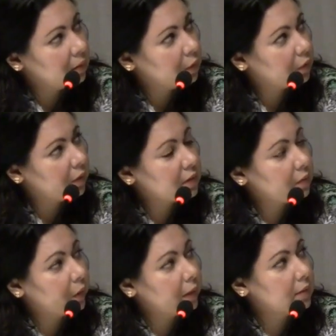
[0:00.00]
you know,
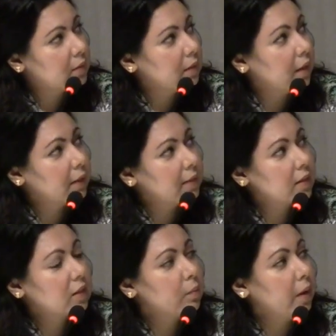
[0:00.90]
reservoirs and
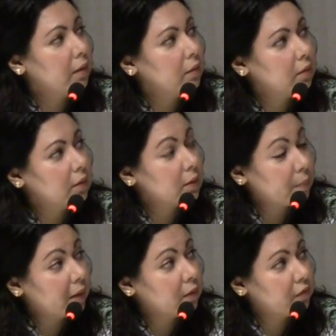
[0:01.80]
dikes, expand,
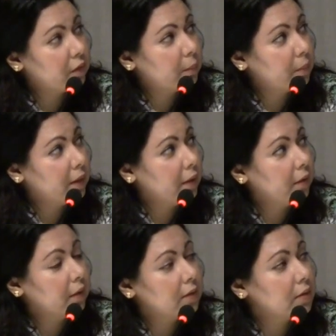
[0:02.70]
expand the floodplain
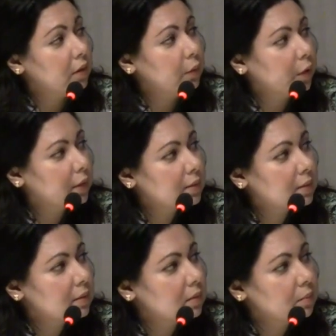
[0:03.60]
areas, early warning
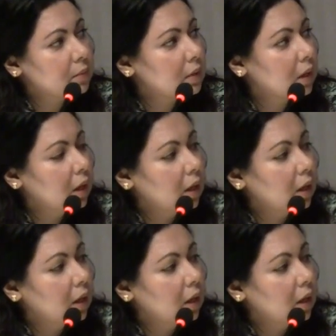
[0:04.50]
systems.